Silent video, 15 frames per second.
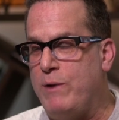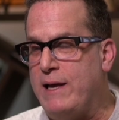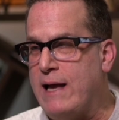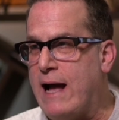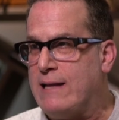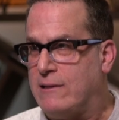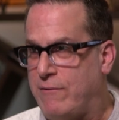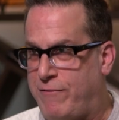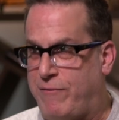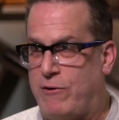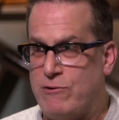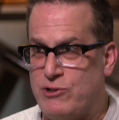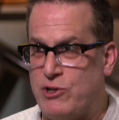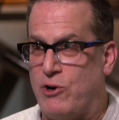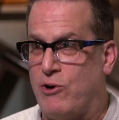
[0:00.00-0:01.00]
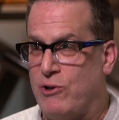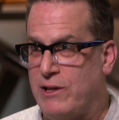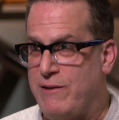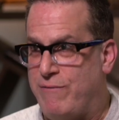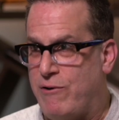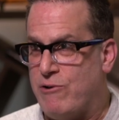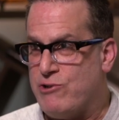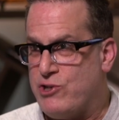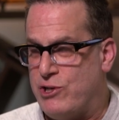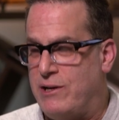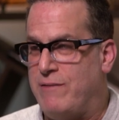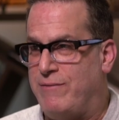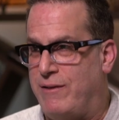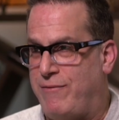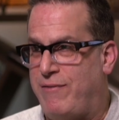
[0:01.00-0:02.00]
we got the first early version
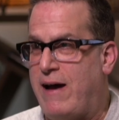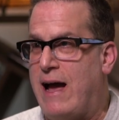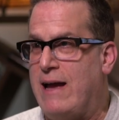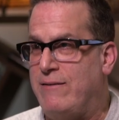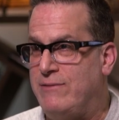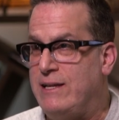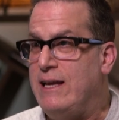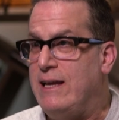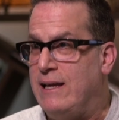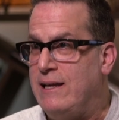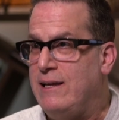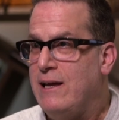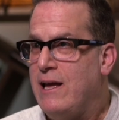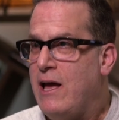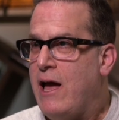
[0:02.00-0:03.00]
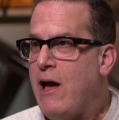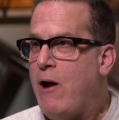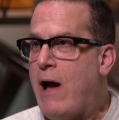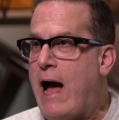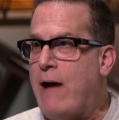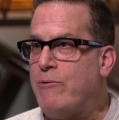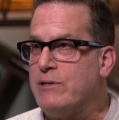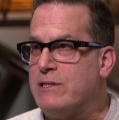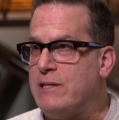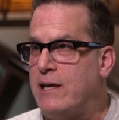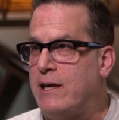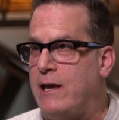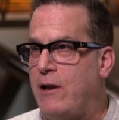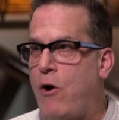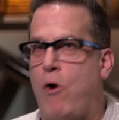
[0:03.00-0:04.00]
of the 5D, I was
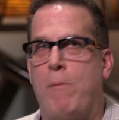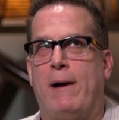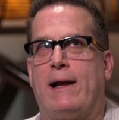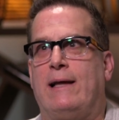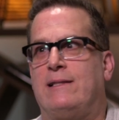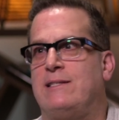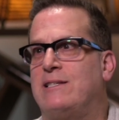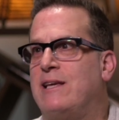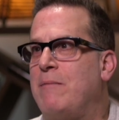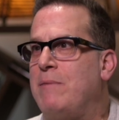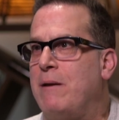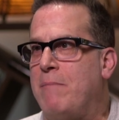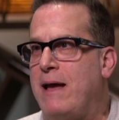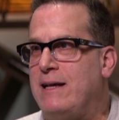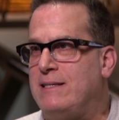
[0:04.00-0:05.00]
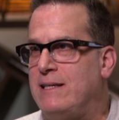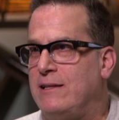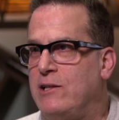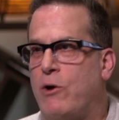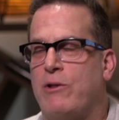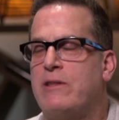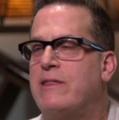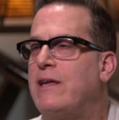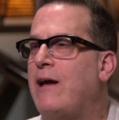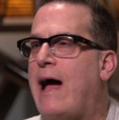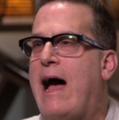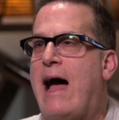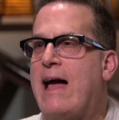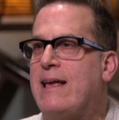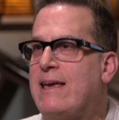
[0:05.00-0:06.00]
thinking, oh my God, this is gonna be amazing. The only thing
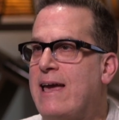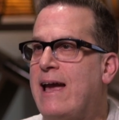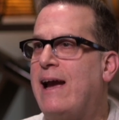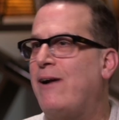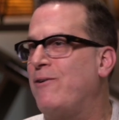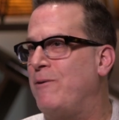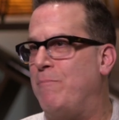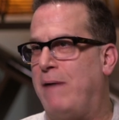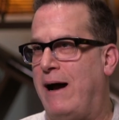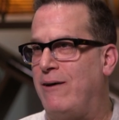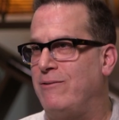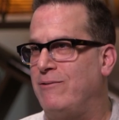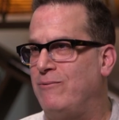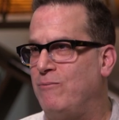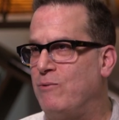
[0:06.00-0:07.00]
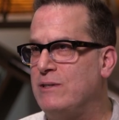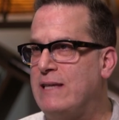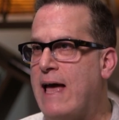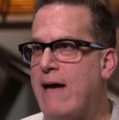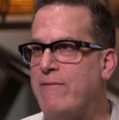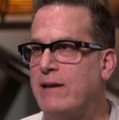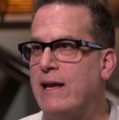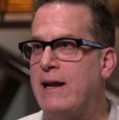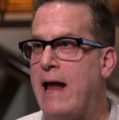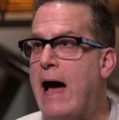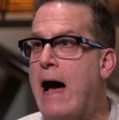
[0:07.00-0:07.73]
I cared about was having an